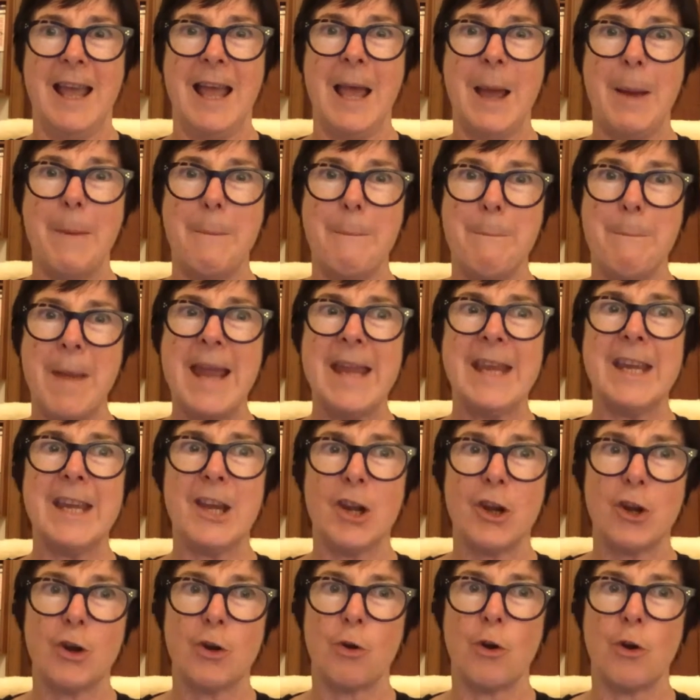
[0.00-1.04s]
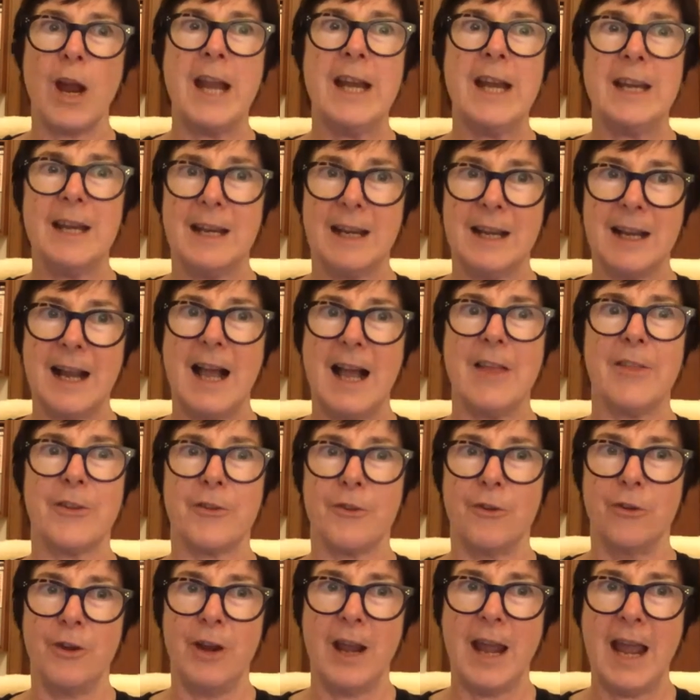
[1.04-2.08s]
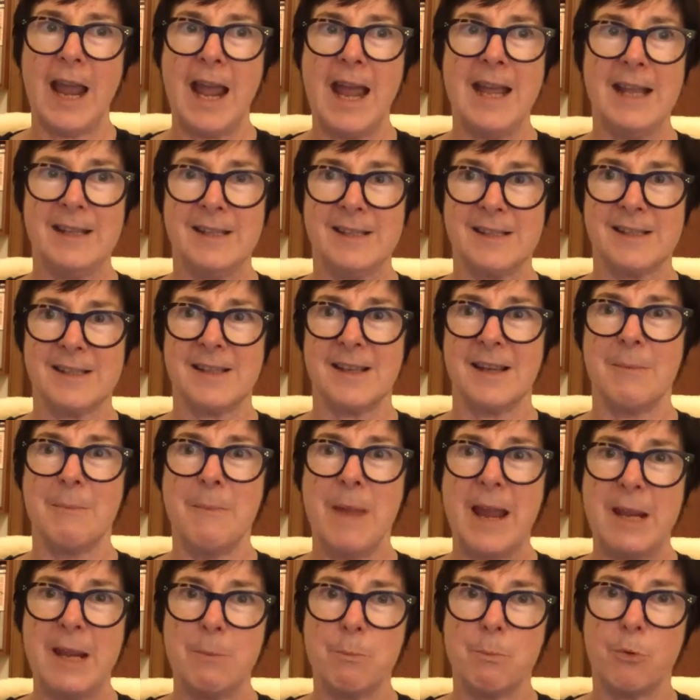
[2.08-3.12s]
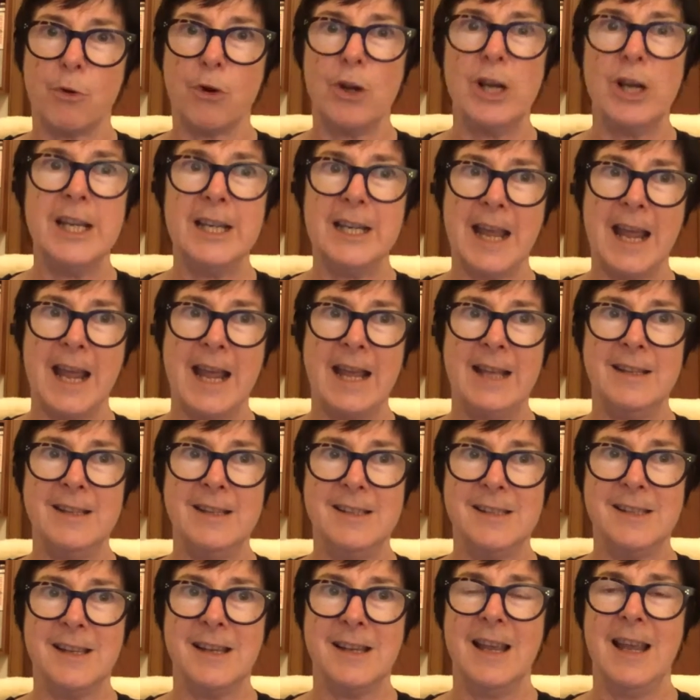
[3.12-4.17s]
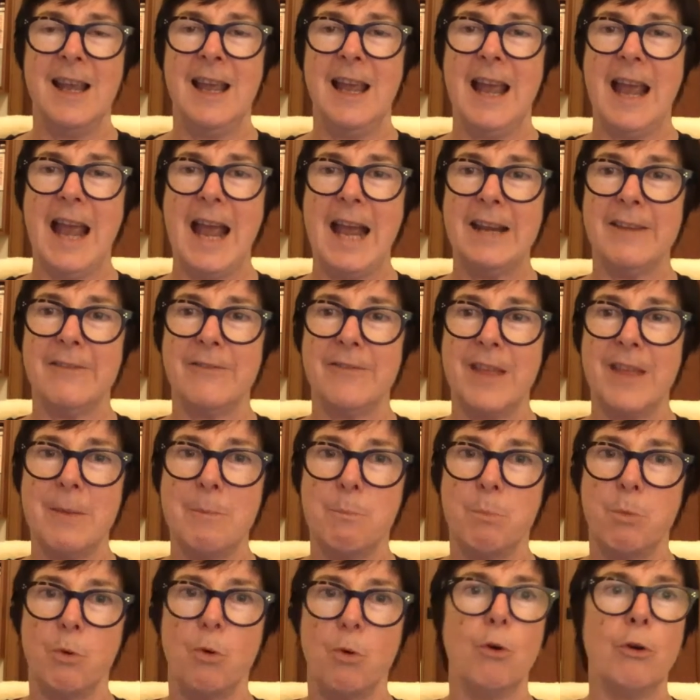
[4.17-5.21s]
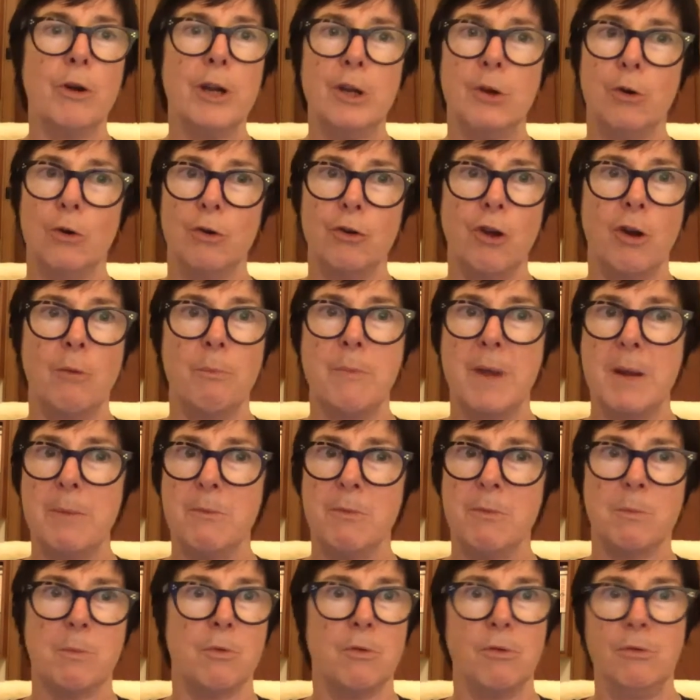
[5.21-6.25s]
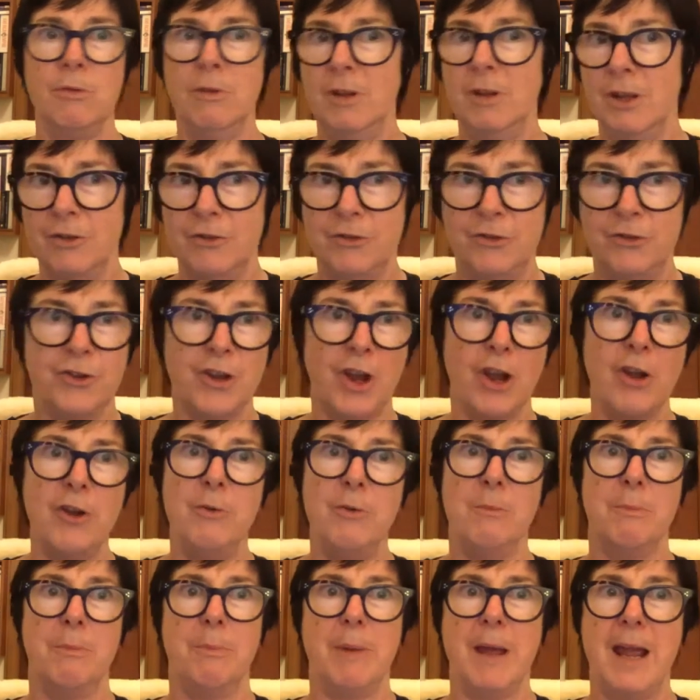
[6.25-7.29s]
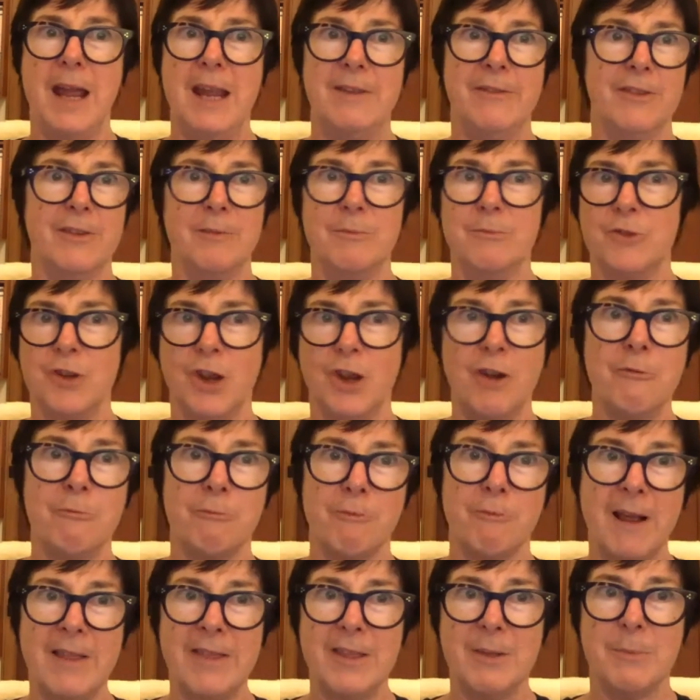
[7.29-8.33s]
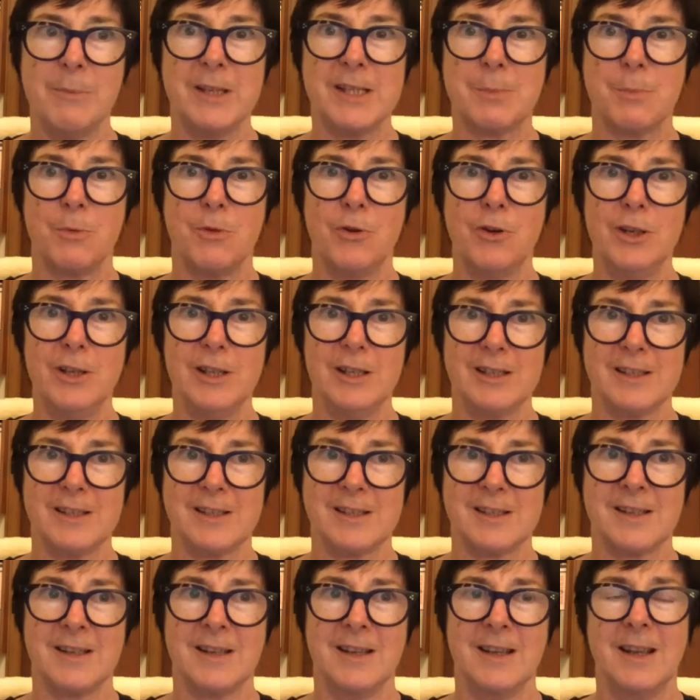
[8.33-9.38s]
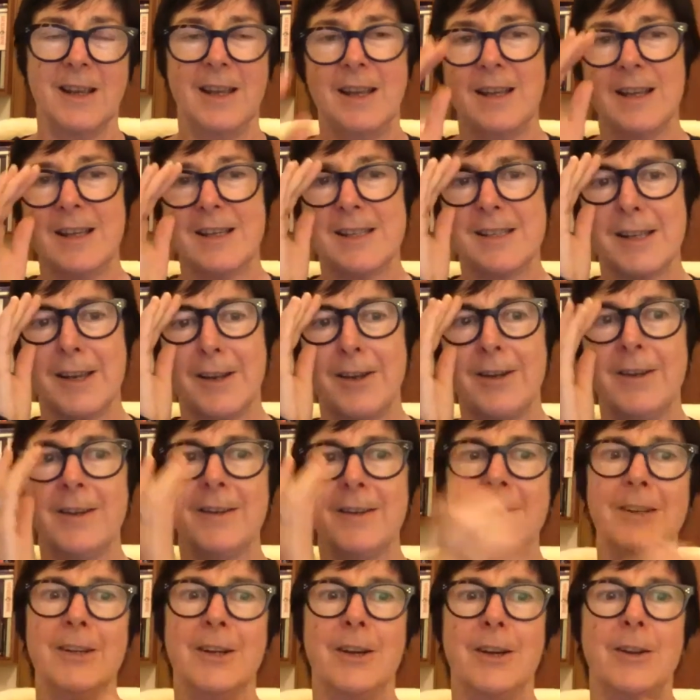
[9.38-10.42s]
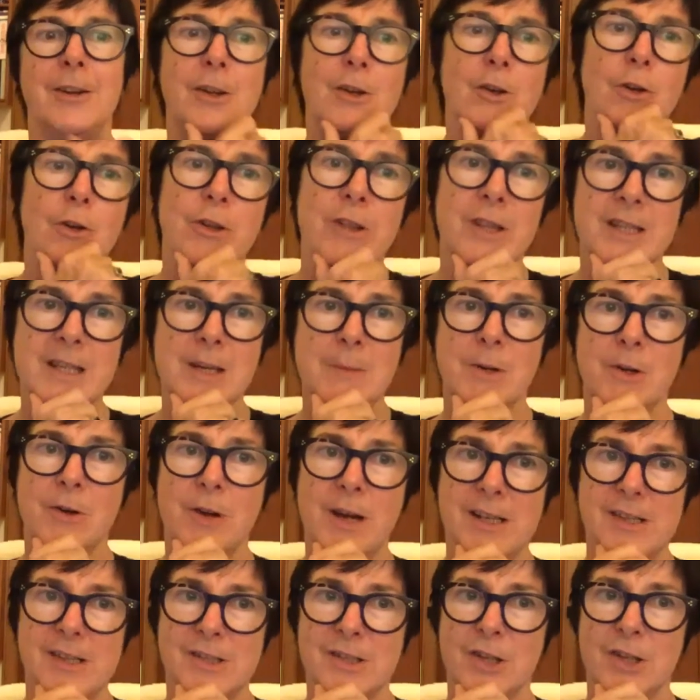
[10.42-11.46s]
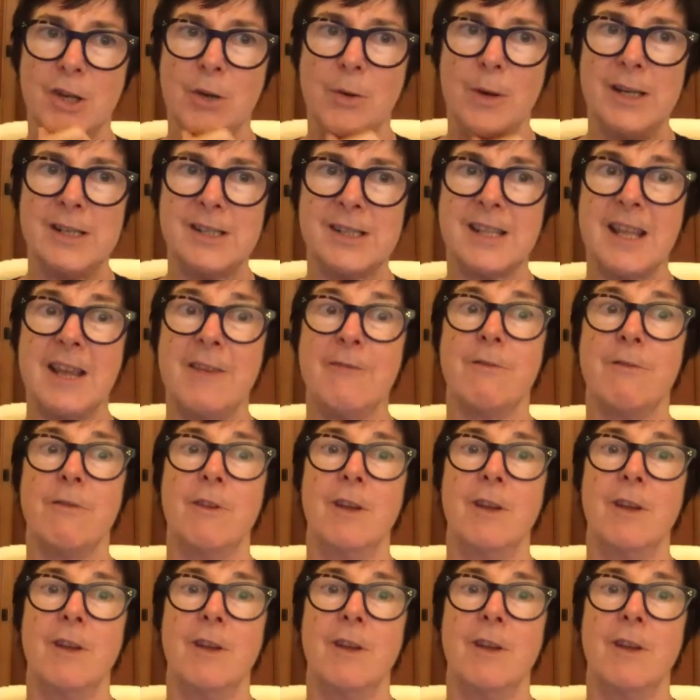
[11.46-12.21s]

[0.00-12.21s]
make great cut through ads, make brilliant mm. ads. And if they're boring or not memorable, don't pay for them, don't run them. It's pointless. So, you know, you look at the Democrats in the US, they've